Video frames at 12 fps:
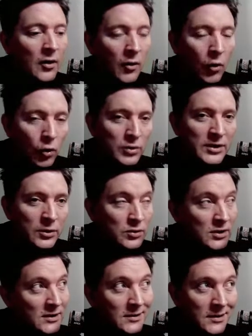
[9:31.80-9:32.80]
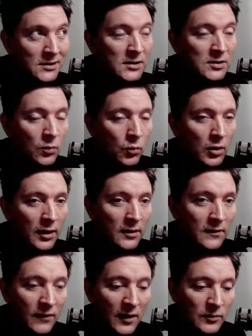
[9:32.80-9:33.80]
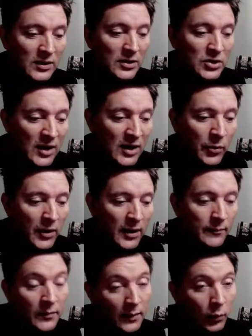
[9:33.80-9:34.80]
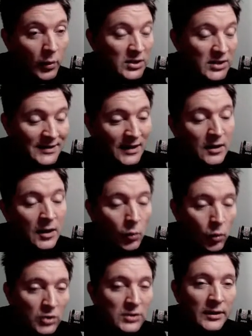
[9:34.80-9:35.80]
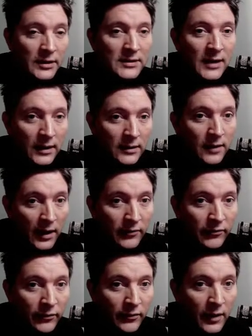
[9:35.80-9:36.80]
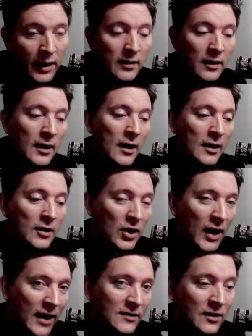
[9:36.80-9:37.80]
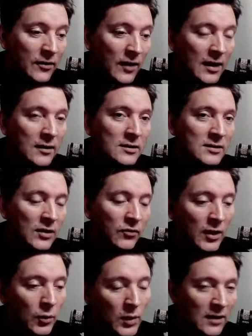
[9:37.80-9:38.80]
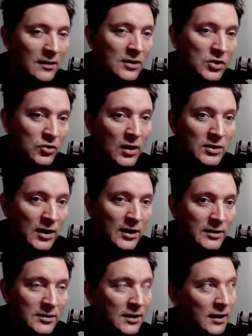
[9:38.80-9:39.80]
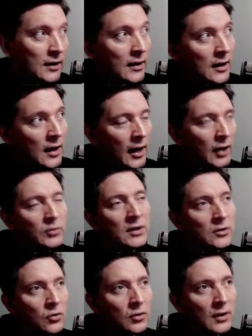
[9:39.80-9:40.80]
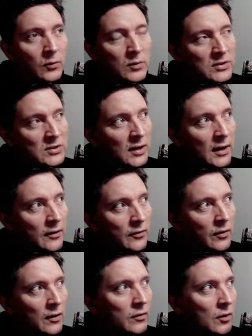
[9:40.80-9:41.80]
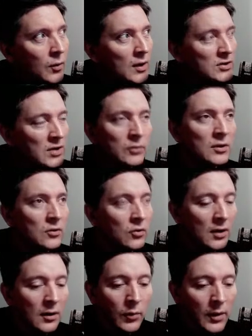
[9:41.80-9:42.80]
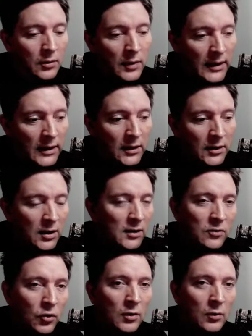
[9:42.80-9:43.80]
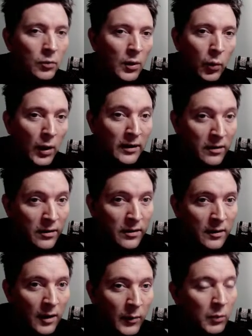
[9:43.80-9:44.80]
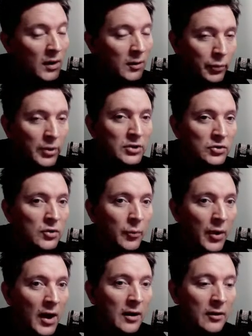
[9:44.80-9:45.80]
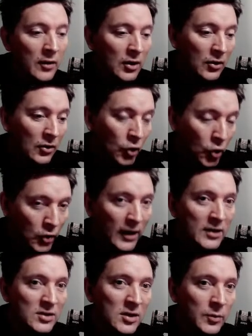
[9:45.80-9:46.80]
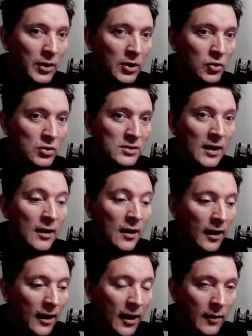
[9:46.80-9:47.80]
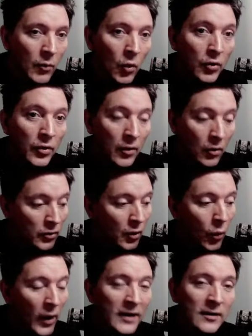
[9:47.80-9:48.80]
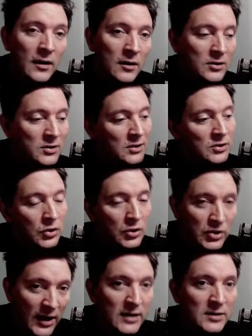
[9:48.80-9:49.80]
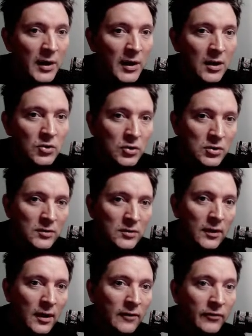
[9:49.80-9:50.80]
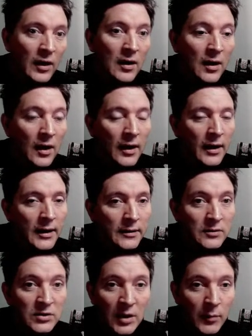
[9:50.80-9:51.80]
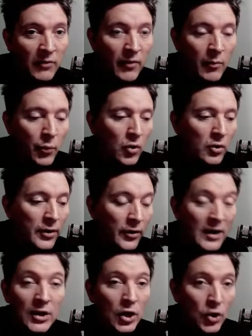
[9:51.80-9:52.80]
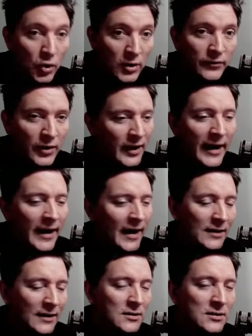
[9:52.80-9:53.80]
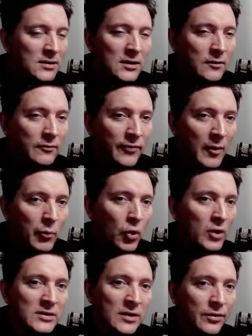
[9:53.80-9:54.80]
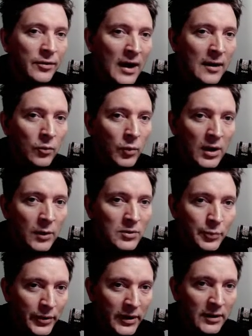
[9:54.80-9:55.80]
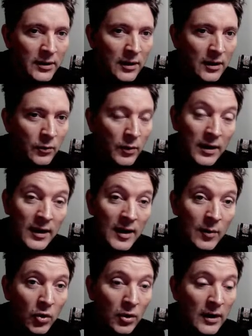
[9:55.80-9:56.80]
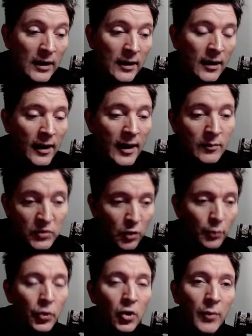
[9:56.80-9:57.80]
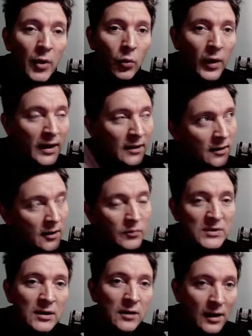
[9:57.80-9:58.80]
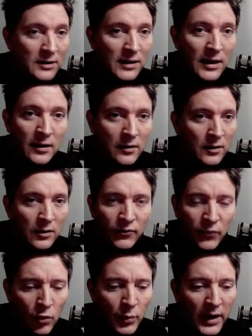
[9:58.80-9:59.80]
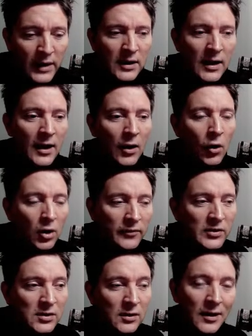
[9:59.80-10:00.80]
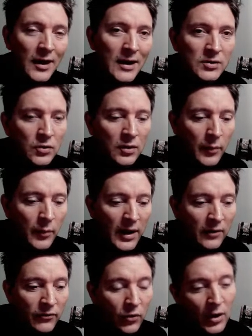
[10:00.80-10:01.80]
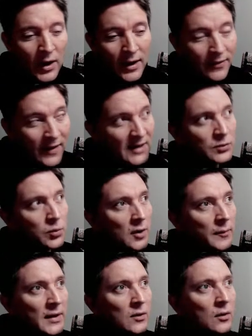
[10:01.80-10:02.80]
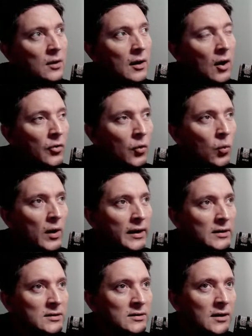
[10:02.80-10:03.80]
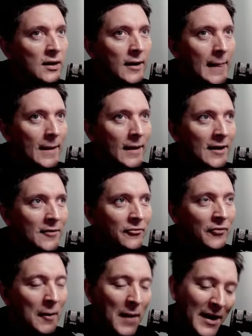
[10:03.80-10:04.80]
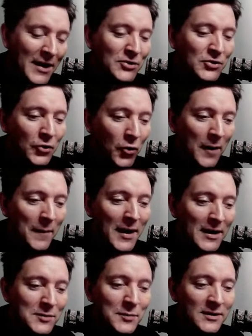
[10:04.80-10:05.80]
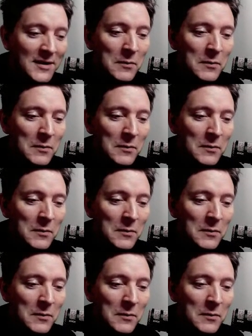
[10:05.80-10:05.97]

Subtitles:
wholesale changes. This isn't working in terms of the shape yet, which it certainly wasn't in the second half. And you had to then say, right, we need to stretch Hearts again. How do you do that was the question. How do you do that? Well, you can do it with width. I mean, we had players on the park that could actually be used on the wide areas, such as Mikey Johnson on the left and Jeremy Frimpong on the right. You could have done that. I didn't see Frimpong as a threat where he was playing when he came on. So put him out wide, get him to attack the full-backs. All of a sudden, Hearts were on the back foot. That's what I mean. Otherwise, if a manager or a management team